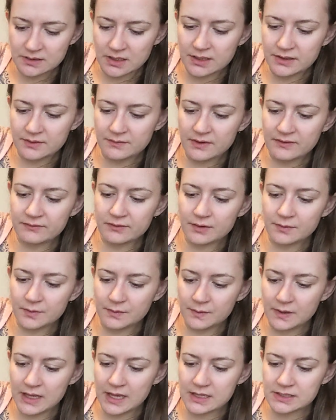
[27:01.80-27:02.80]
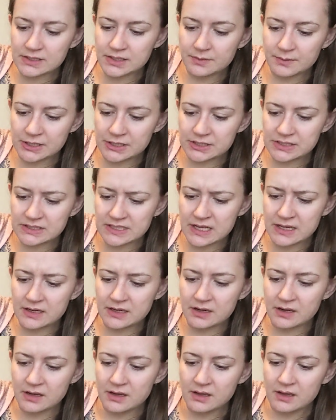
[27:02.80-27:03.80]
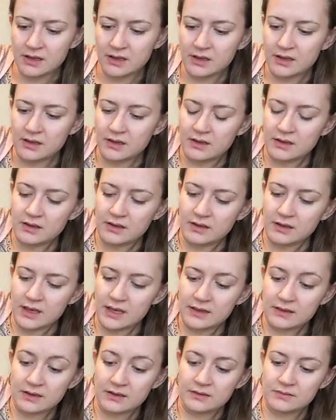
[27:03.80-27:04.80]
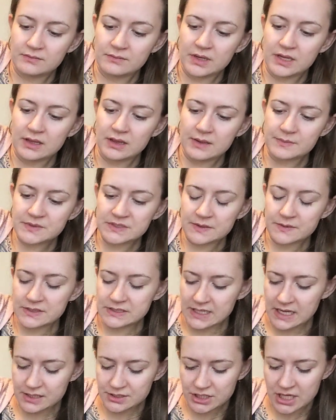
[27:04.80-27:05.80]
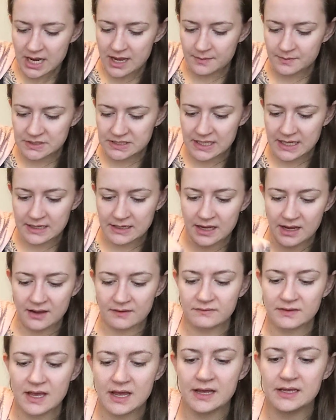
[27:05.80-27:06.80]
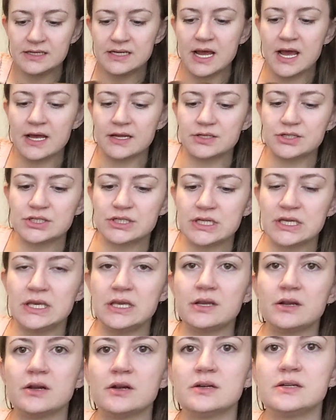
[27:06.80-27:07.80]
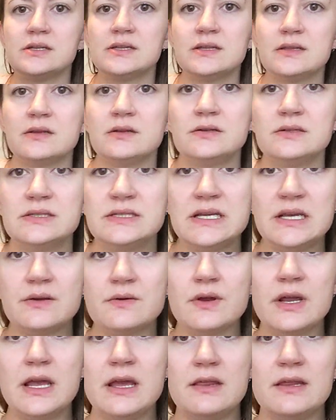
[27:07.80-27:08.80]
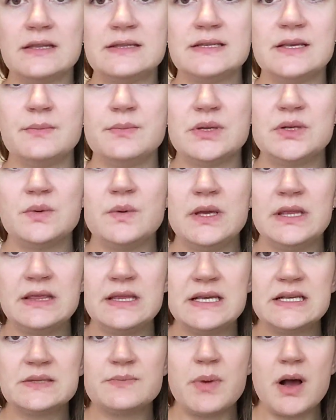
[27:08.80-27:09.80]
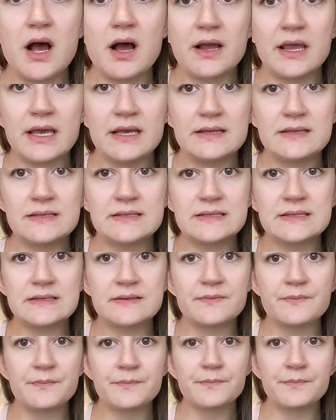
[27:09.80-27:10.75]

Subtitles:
on the river when we get too much sun. And then my lips always get chapped. And I have that attached here to the little D-ring that's in between these pockets.